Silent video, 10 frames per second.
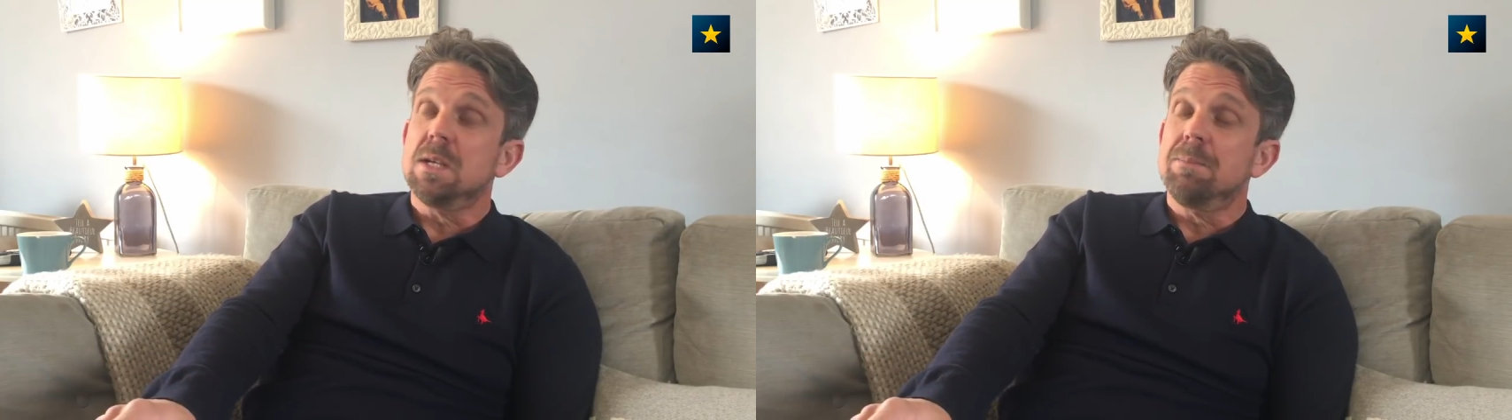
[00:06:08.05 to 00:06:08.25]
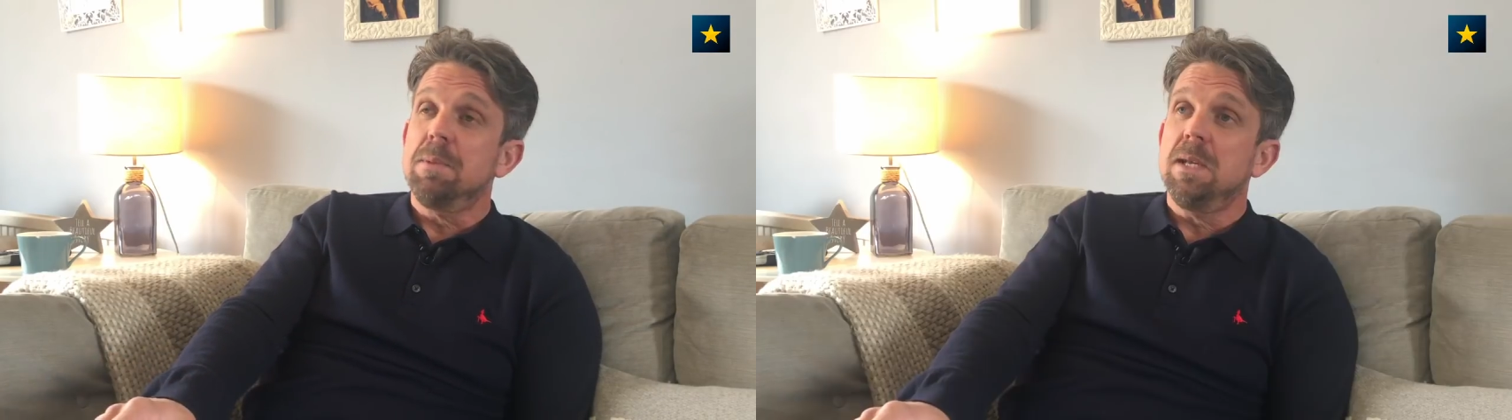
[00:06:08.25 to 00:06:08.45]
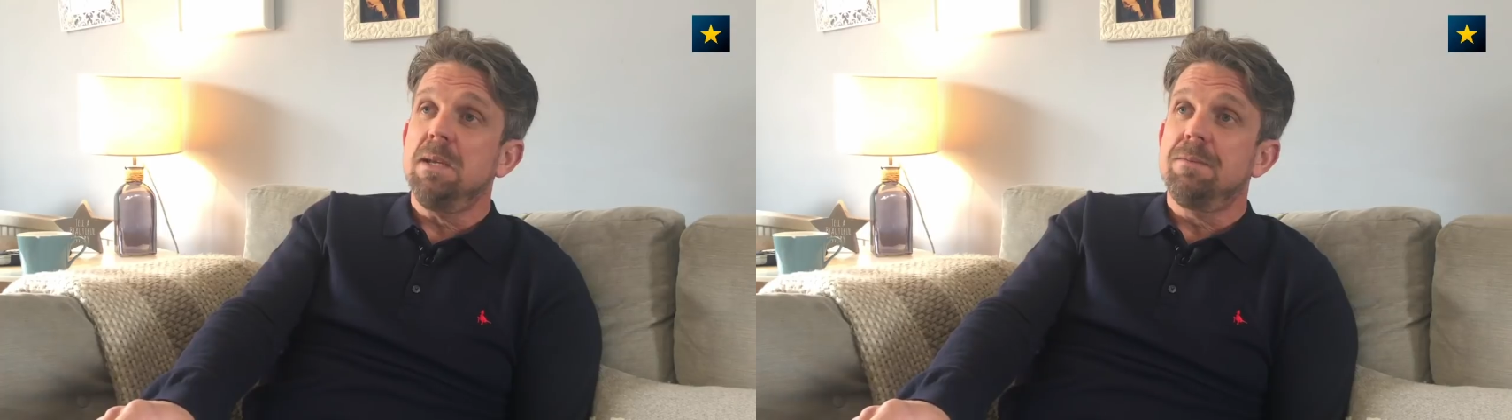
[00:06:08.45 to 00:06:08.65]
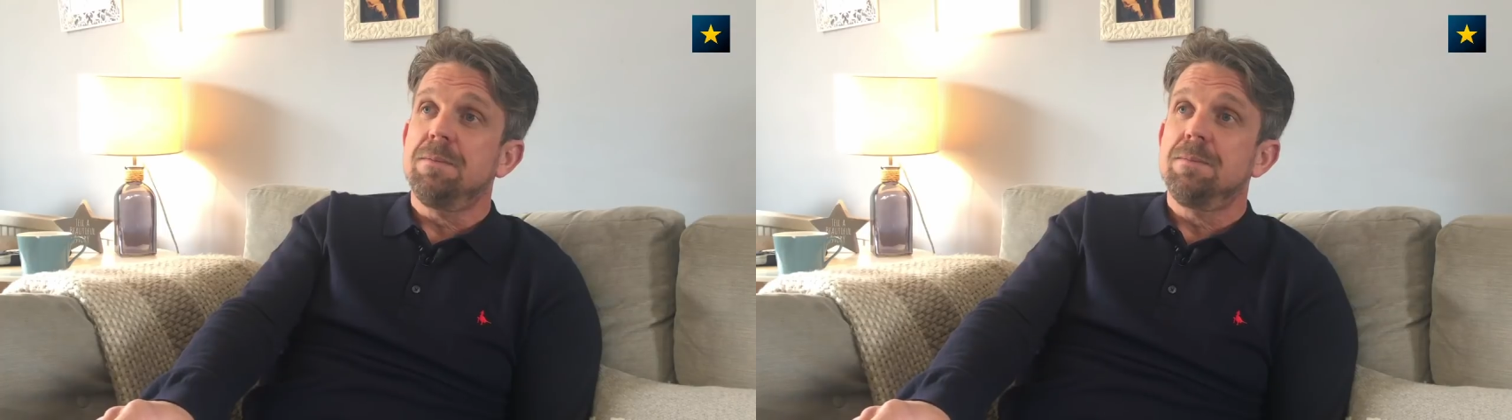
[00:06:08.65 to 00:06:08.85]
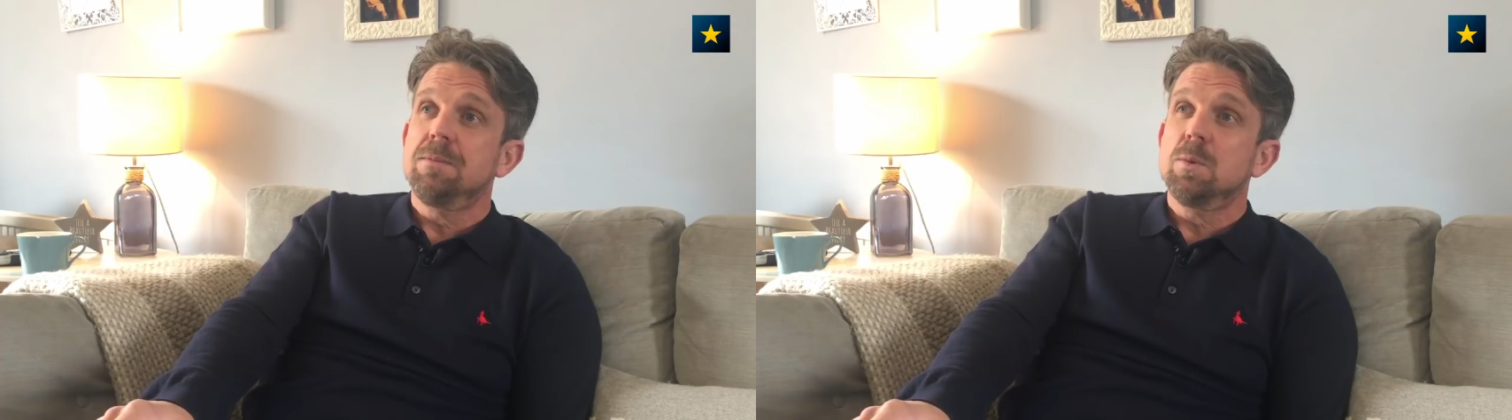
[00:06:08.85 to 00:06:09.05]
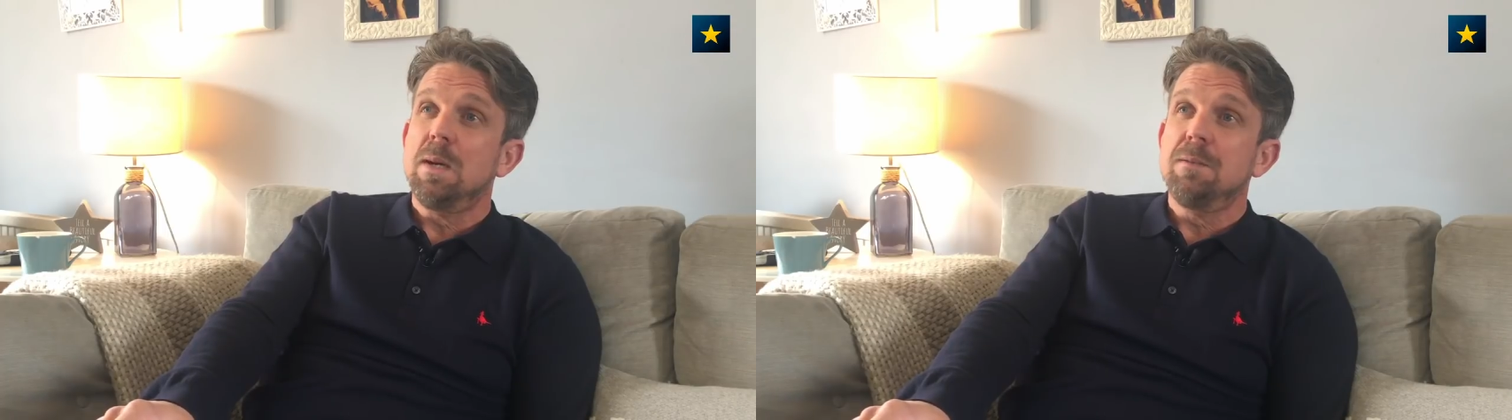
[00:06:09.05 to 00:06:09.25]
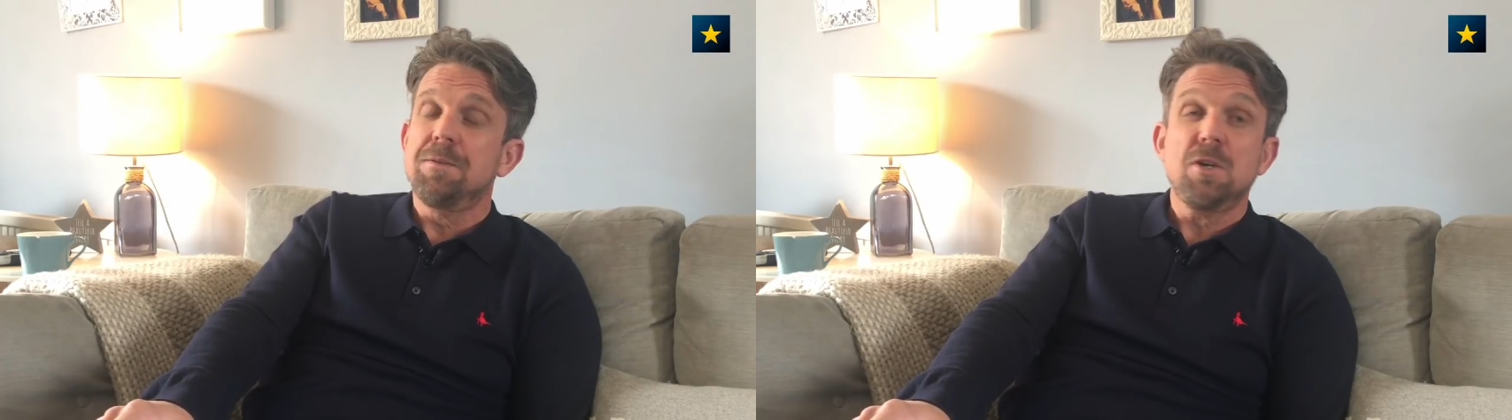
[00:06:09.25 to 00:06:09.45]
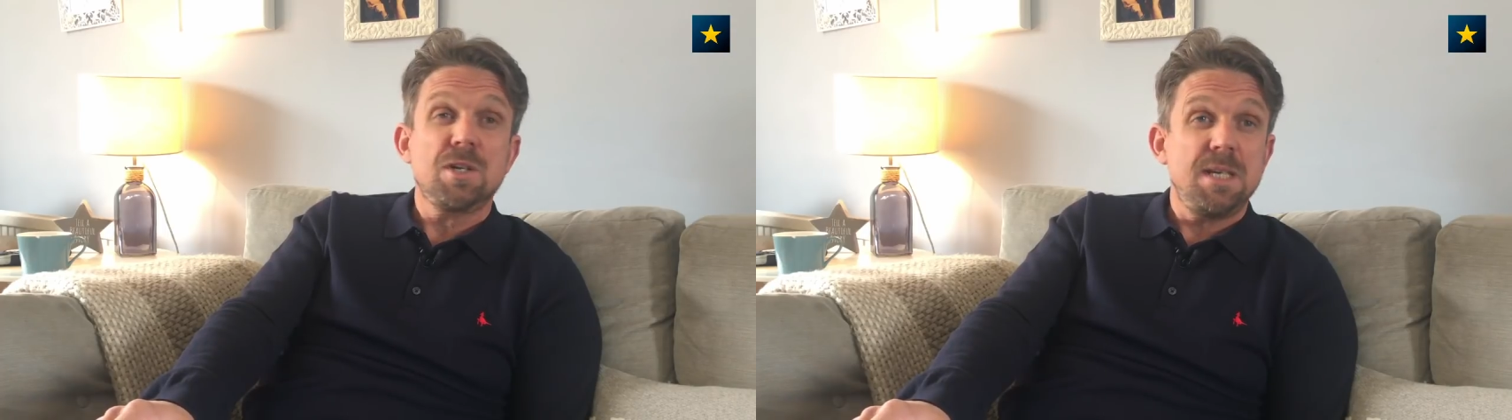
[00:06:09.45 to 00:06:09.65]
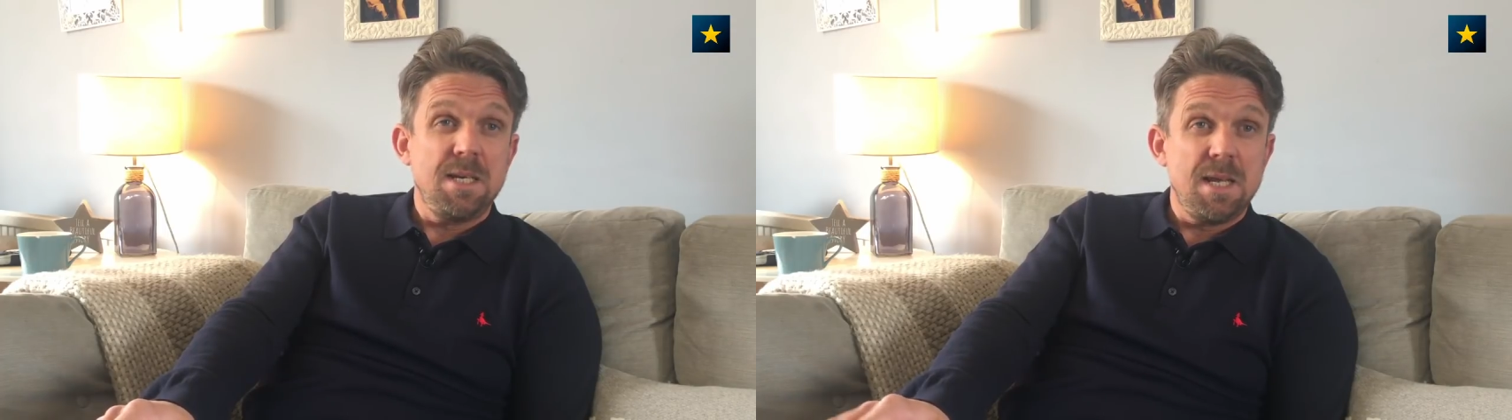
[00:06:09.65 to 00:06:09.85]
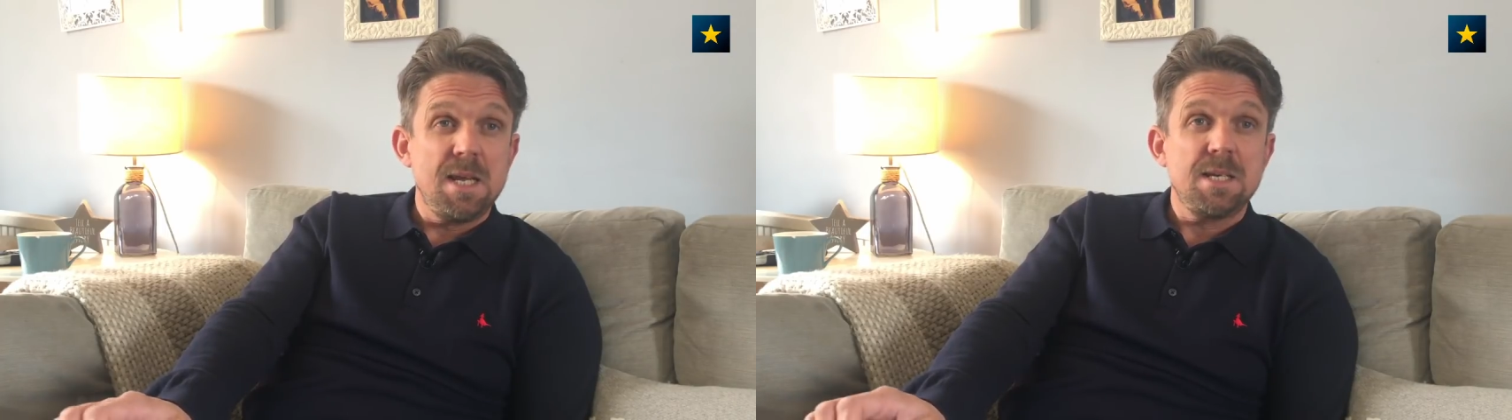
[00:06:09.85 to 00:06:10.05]
I believe 12,
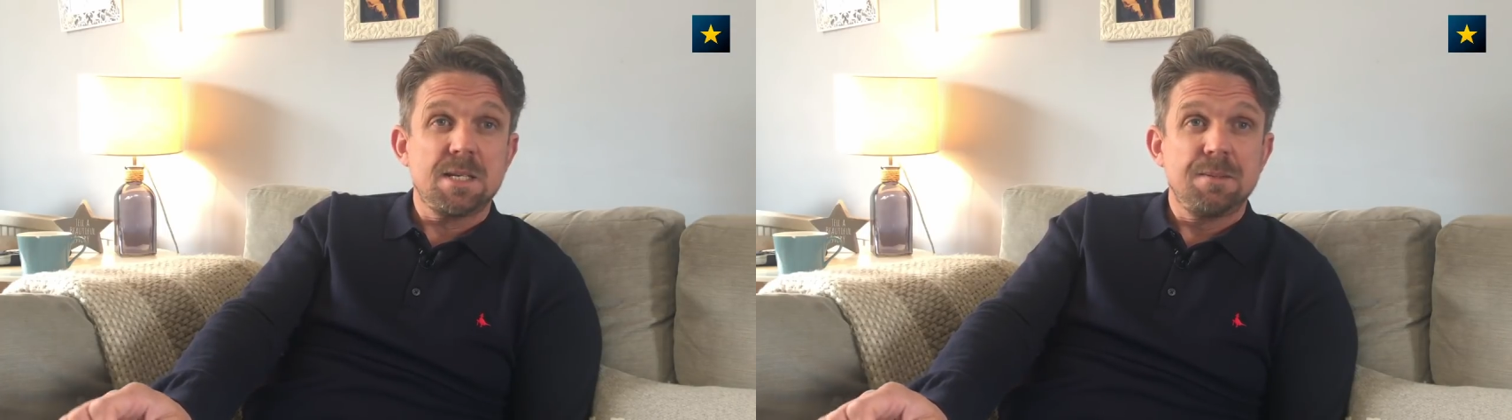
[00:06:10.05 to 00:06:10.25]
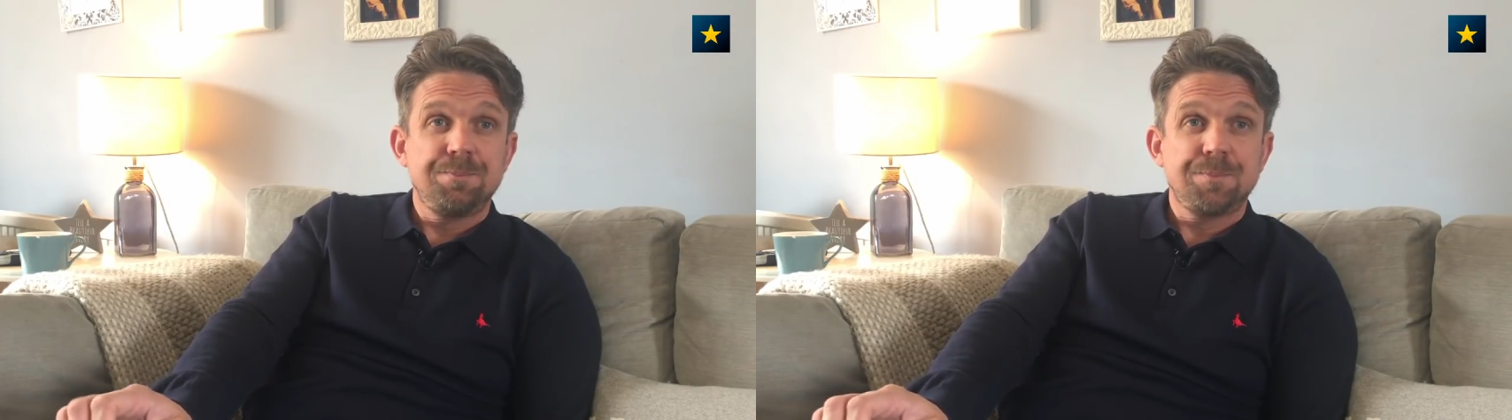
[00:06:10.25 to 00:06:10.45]
13 years.